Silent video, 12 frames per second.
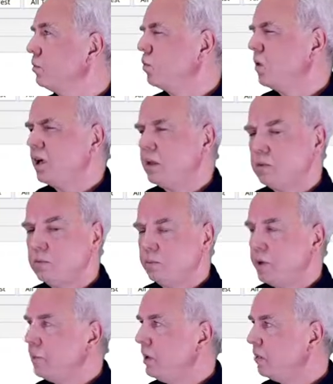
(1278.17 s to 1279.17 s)
Well,
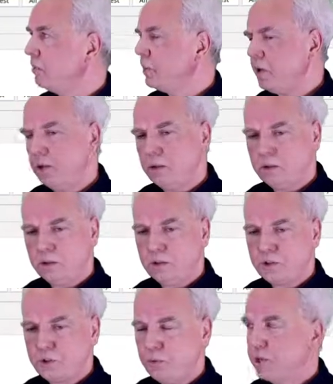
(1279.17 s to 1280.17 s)
maybe maybe I'll, I'll
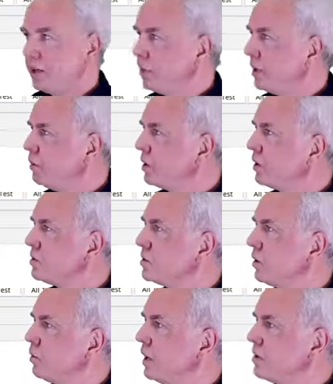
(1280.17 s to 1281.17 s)
show it anyway because
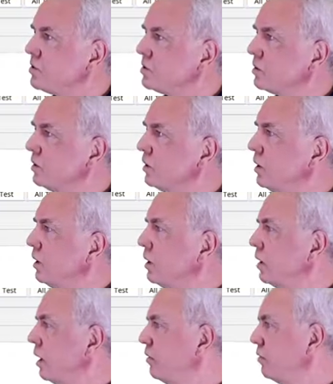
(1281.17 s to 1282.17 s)
otherwise
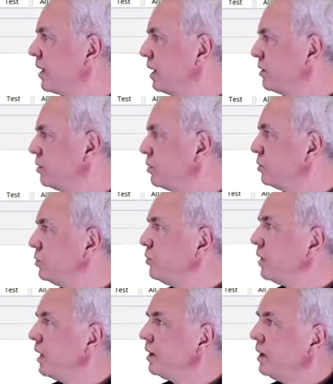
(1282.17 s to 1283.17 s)
I forget to do
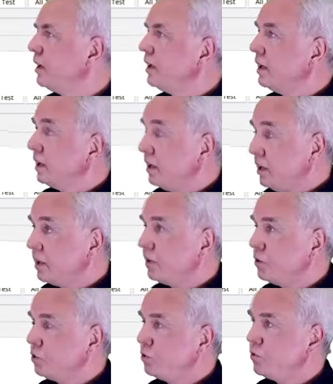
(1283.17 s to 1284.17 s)
that. Here
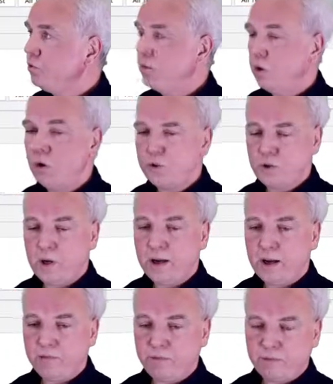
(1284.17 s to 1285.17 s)
you too also
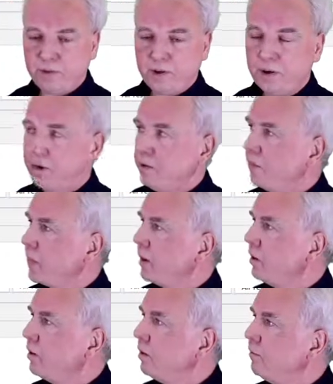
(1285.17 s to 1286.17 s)
have um,
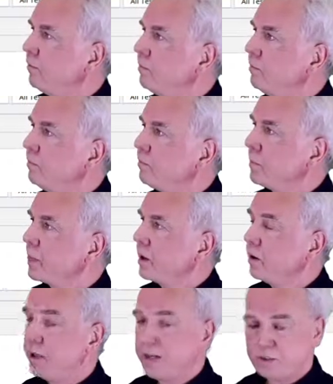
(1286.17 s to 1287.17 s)
um,
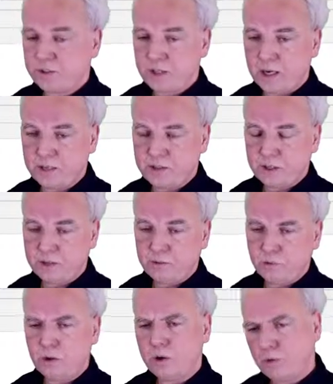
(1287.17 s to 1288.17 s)
an exercise that,
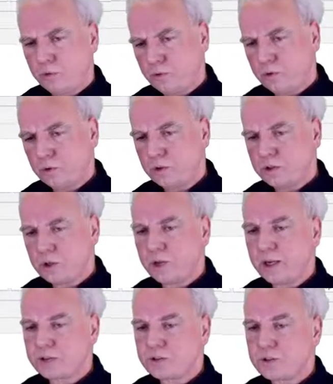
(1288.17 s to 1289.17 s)
no, no, it's not
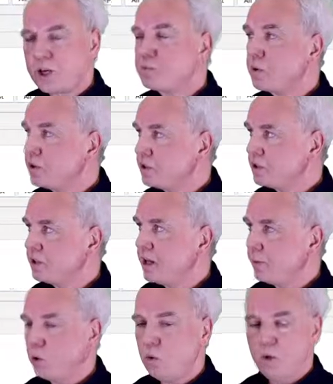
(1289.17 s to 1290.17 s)
an exercise, but it's a
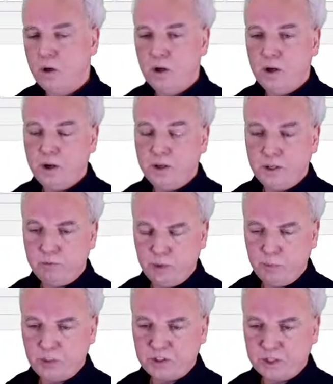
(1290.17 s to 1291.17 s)
demo that we
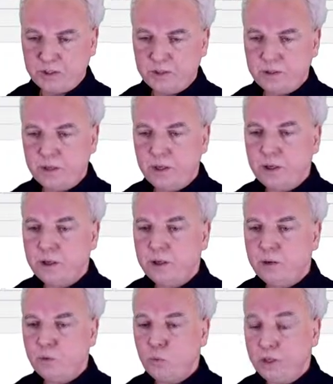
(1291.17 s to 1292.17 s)
presented
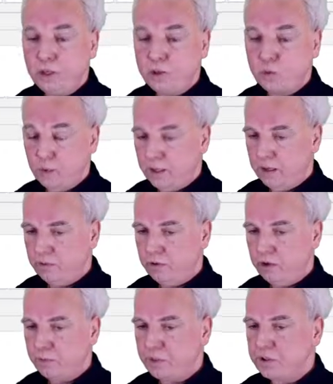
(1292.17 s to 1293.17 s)
in week 12
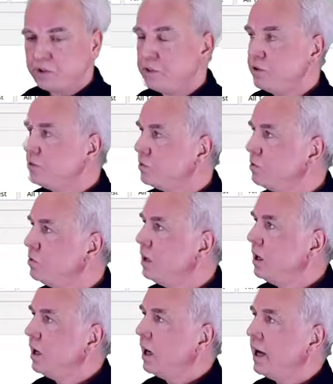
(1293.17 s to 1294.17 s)
of prc 2
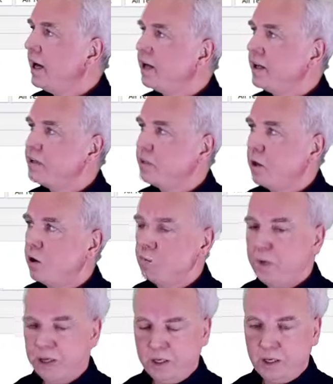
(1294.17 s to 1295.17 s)
and it's about
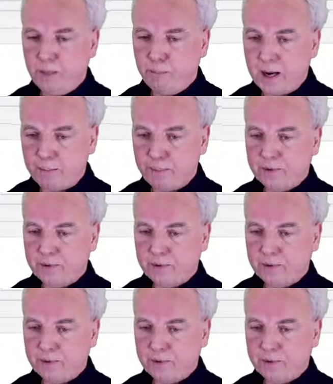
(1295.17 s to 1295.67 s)
making a map.